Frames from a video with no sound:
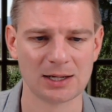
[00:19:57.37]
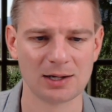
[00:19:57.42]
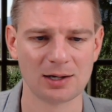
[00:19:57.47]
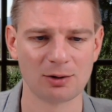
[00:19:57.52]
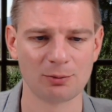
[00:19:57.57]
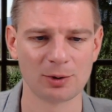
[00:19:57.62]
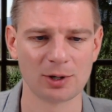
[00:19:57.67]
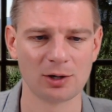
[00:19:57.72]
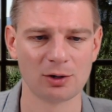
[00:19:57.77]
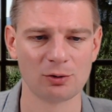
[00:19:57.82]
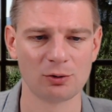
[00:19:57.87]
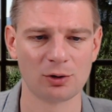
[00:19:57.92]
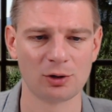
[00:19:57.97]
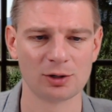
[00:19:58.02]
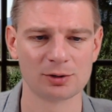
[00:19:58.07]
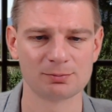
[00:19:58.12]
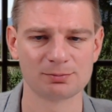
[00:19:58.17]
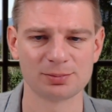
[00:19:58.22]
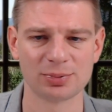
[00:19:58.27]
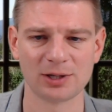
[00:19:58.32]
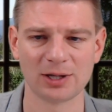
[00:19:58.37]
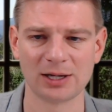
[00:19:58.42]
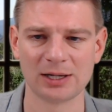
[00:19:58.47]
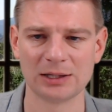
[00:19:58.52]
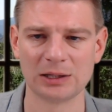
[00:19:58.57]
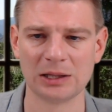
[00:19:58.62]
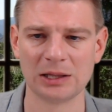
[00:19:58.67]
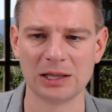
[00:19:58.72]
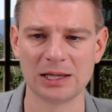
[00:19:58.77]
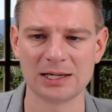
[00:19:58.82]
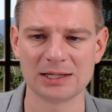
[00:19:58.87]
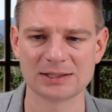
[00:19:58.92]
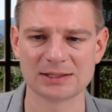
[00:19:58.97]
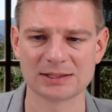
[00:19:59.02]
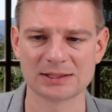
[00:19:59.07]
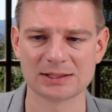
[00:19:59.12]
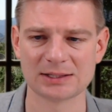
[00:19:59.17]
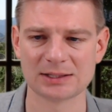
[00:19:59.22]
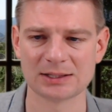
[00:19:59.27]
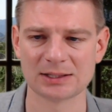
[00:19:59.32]
Now we go on
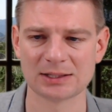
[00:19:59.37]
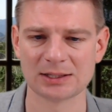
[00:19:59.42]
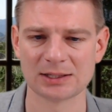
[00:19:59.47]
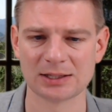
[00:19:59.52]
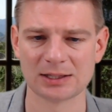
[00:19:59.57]
playlist.